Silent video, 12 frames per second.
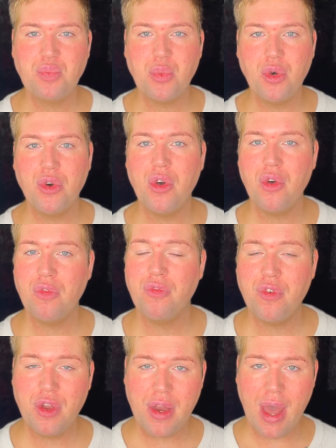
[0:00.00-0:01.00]
but
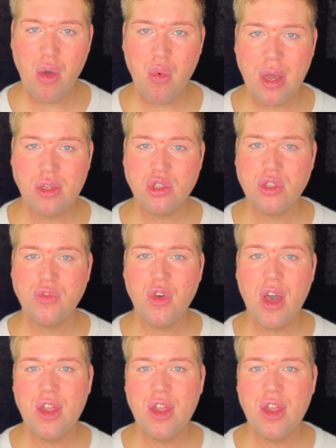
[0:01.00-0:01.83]
for now, I just thought